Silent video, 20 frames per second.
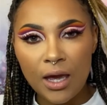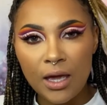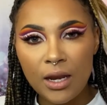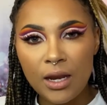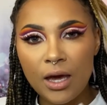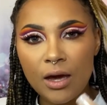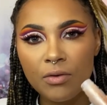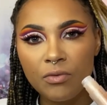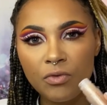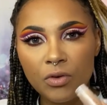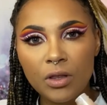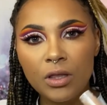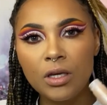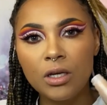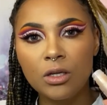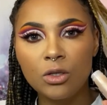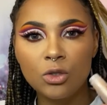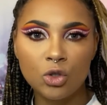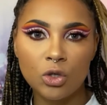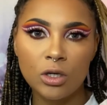And I really
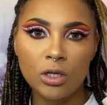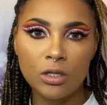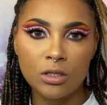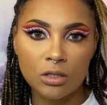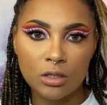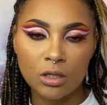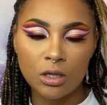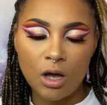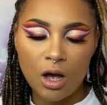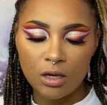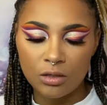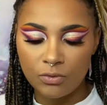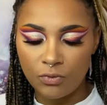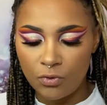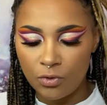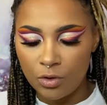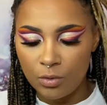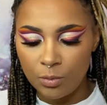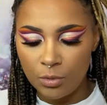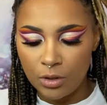enjoy this gloss
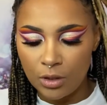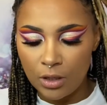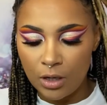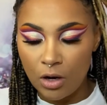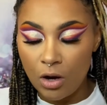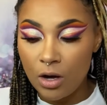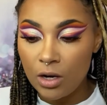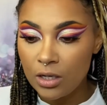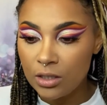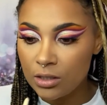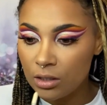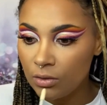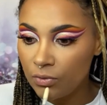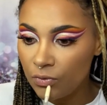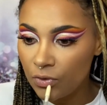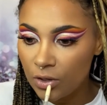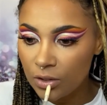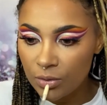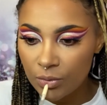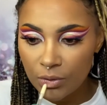formula. Honestly,
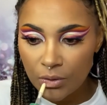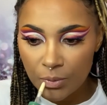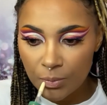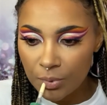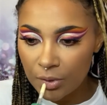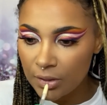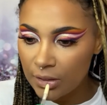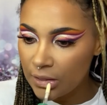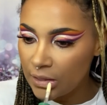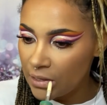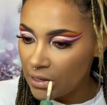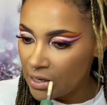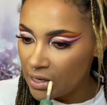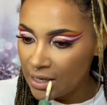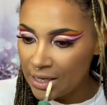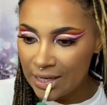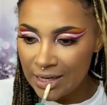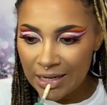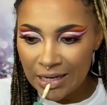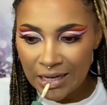first when you put it
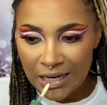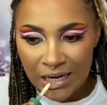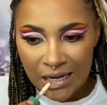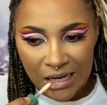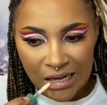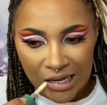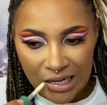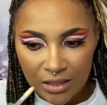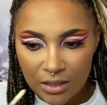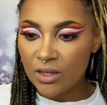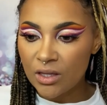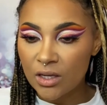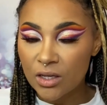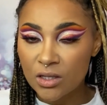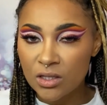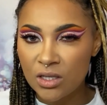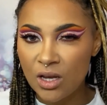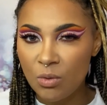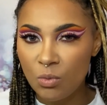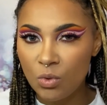on, it is
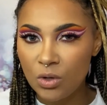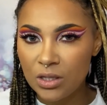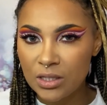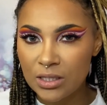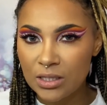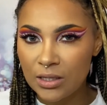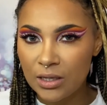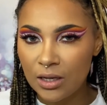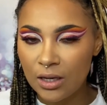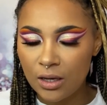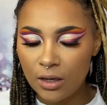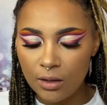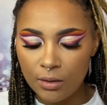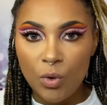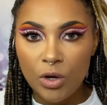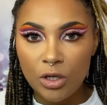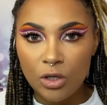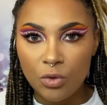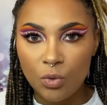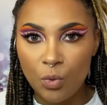somewhat sticky.
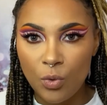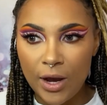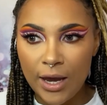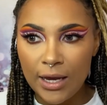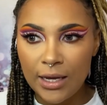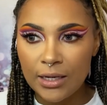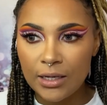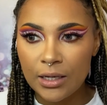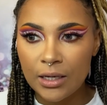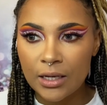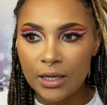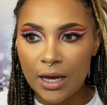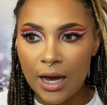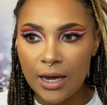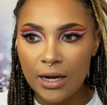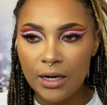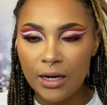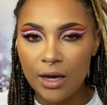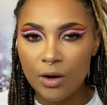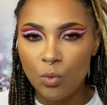When you weigh it, it
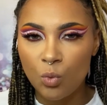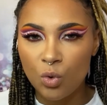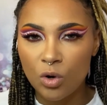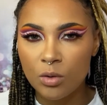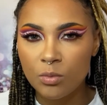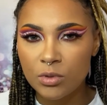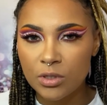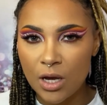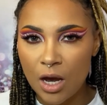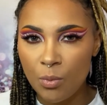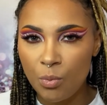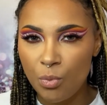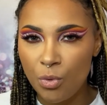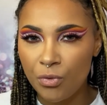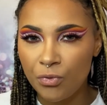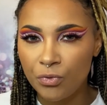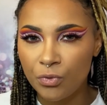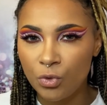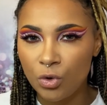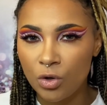kind of like warms up
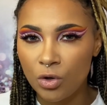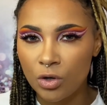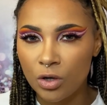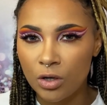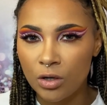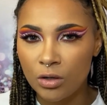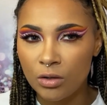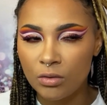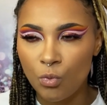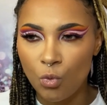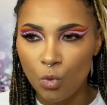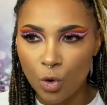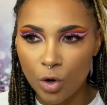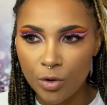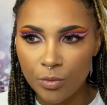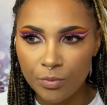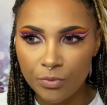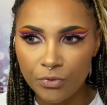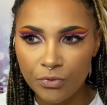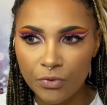with your
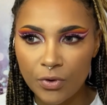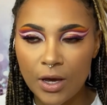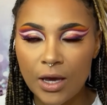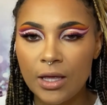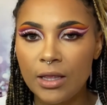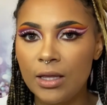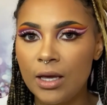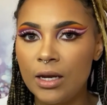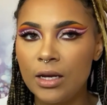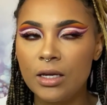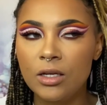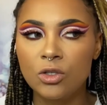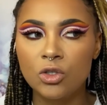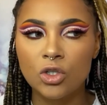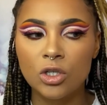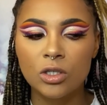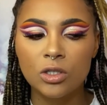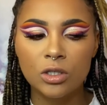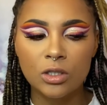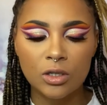warmth, and then it
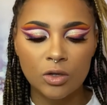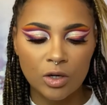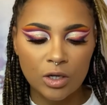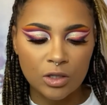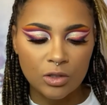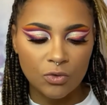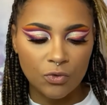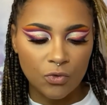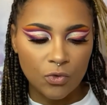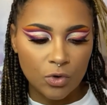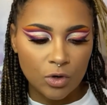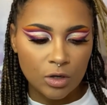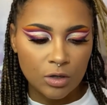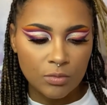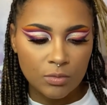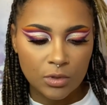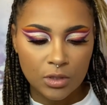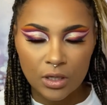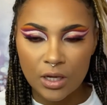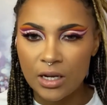just
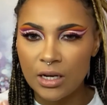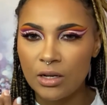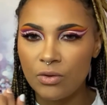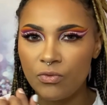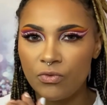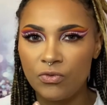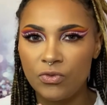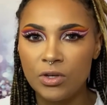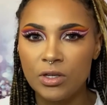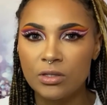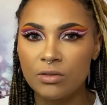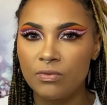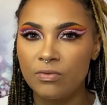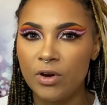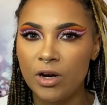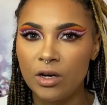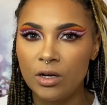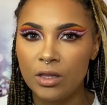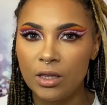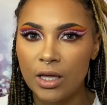transforms and it feels
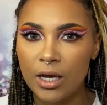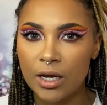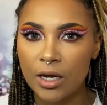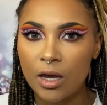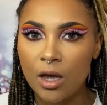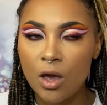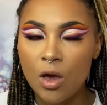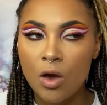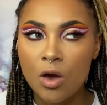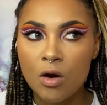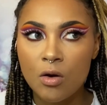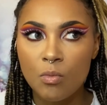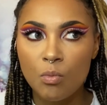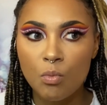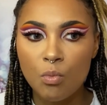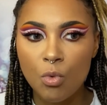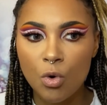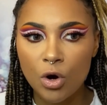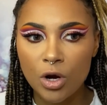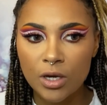very like
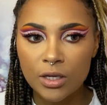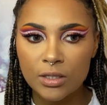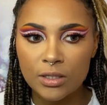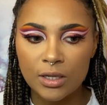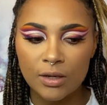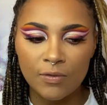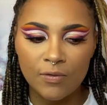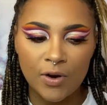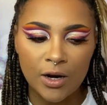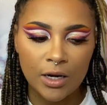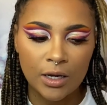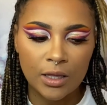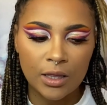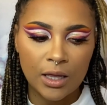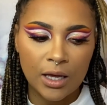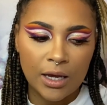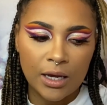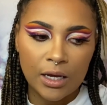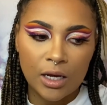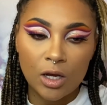moist and very
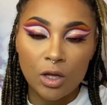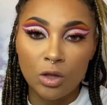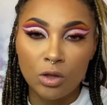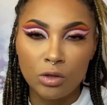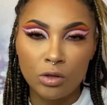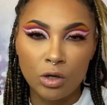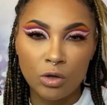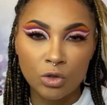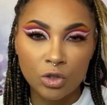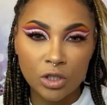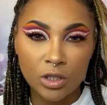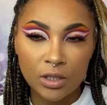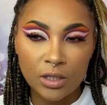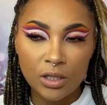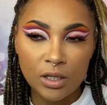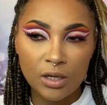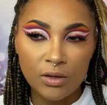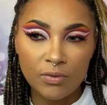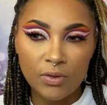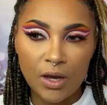like
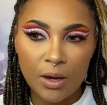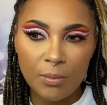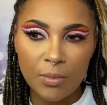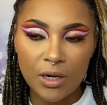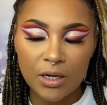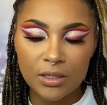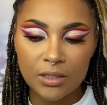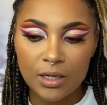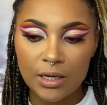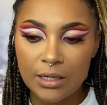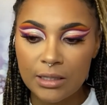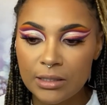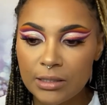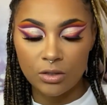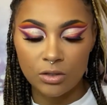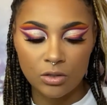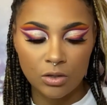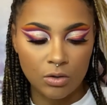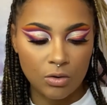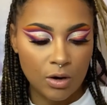lotiony, if that makes
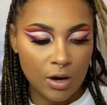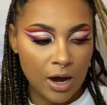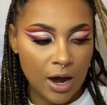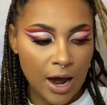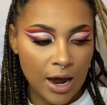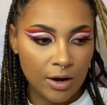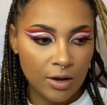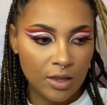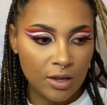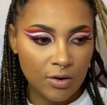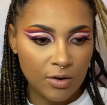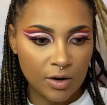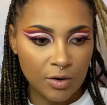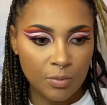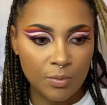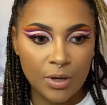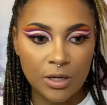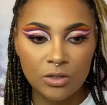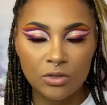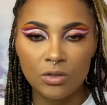sense. So I highly
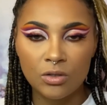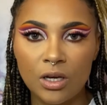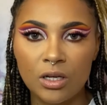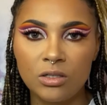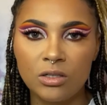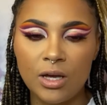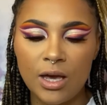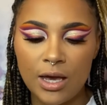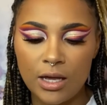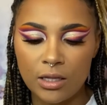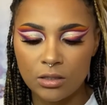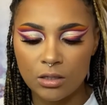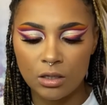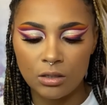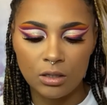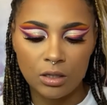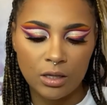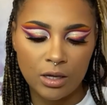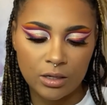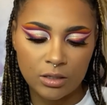recommend to your hands on
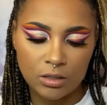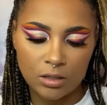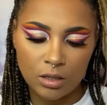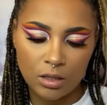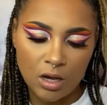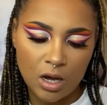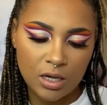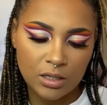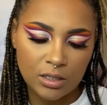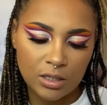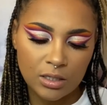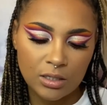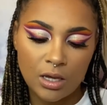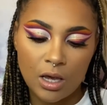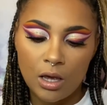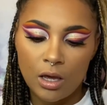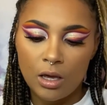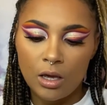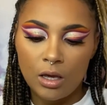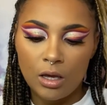the Luxe glosses
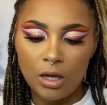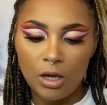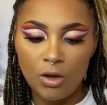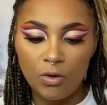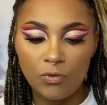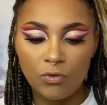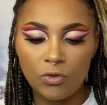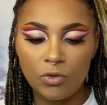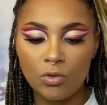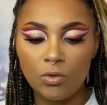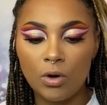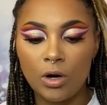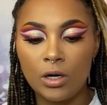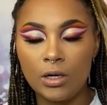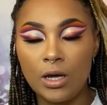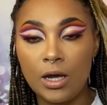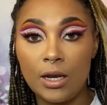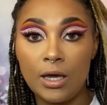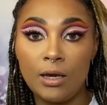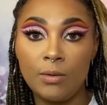if you are
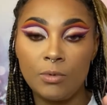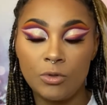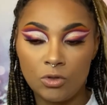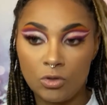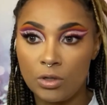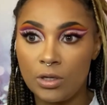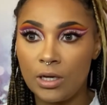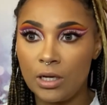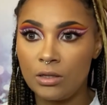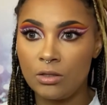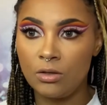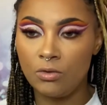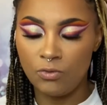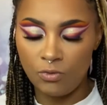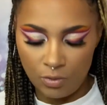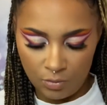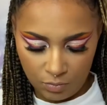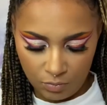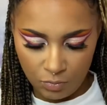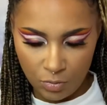not able to get the
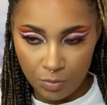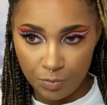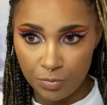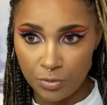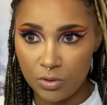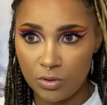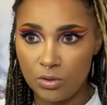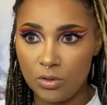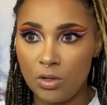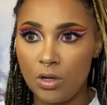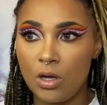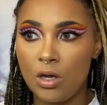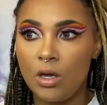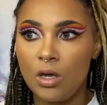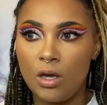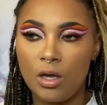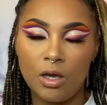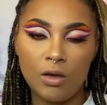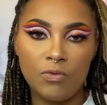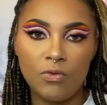
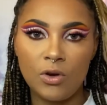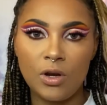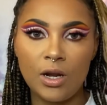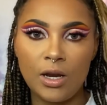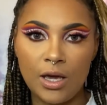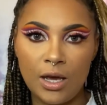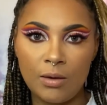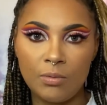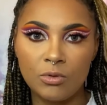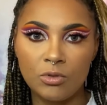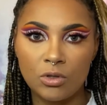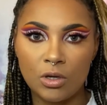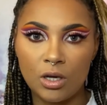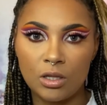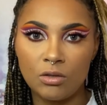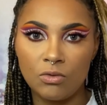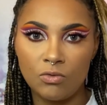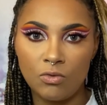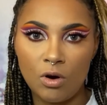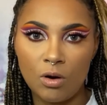if you're not able to
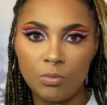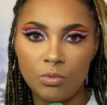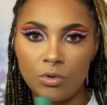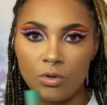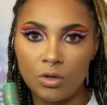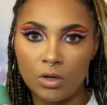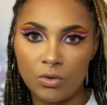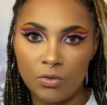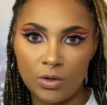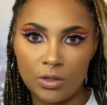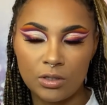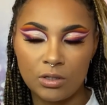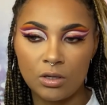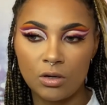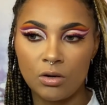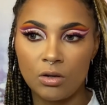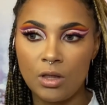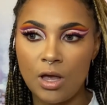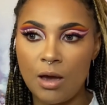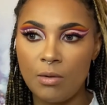get the Raw Beauty Christie
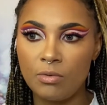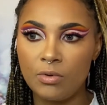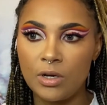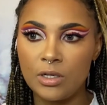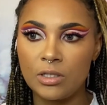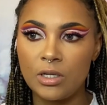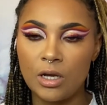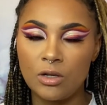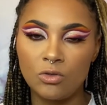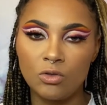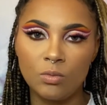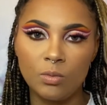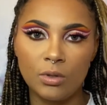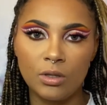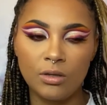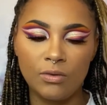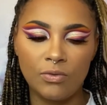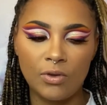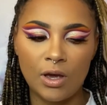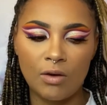collaboration. I do
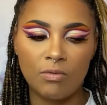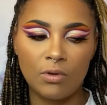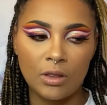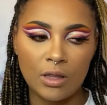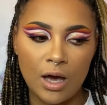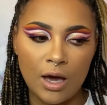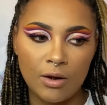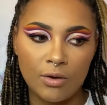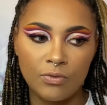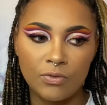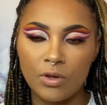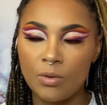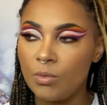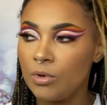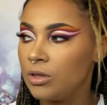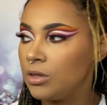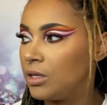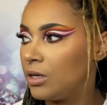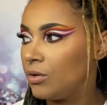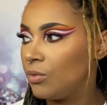believe they have a lot of them
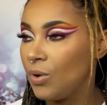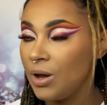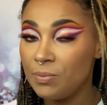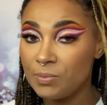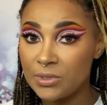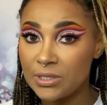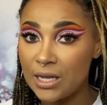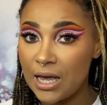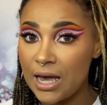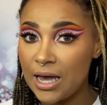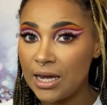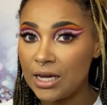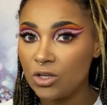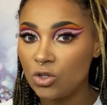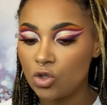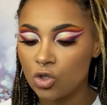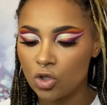on their website.